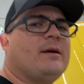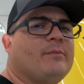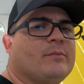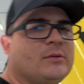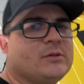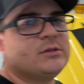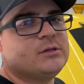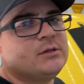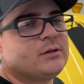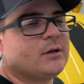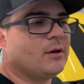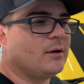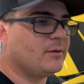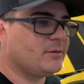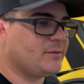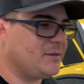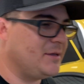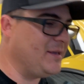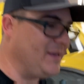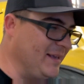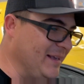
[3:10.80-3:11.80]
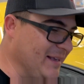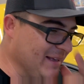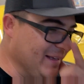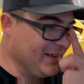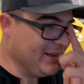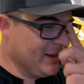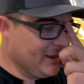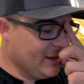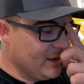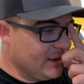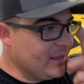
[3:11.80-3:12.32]
I'm too close.
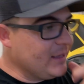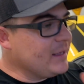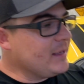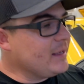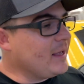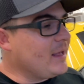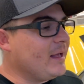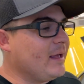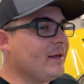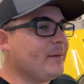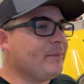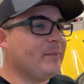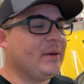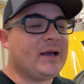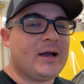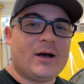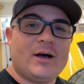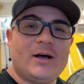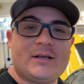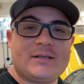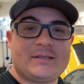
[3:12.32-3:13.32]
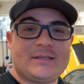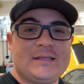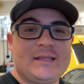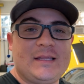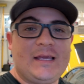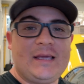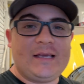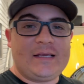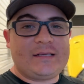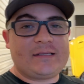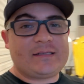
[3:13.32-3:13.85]
Because
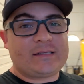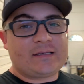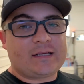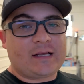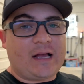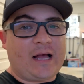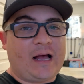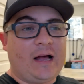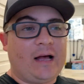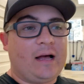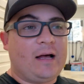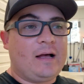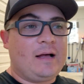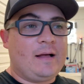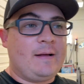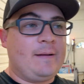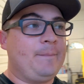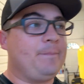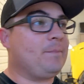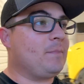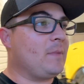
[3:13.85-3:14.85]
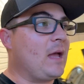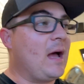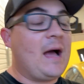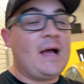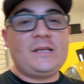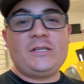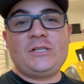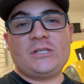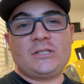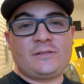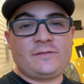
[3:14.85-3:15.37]
this, I
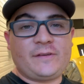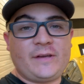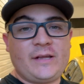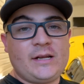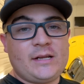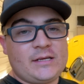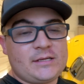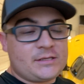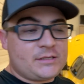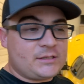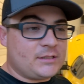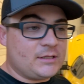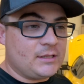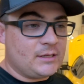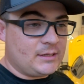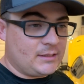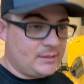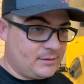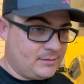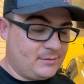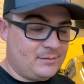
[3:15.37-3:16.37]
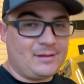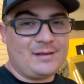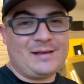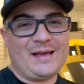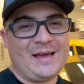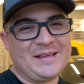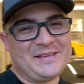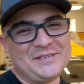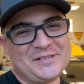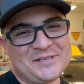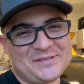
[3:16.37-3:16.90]
just finished,
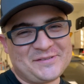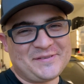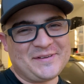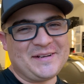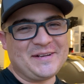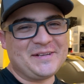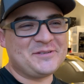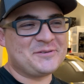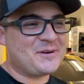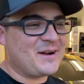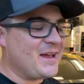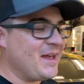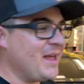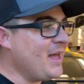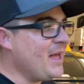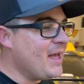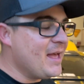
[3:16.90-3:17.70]
right?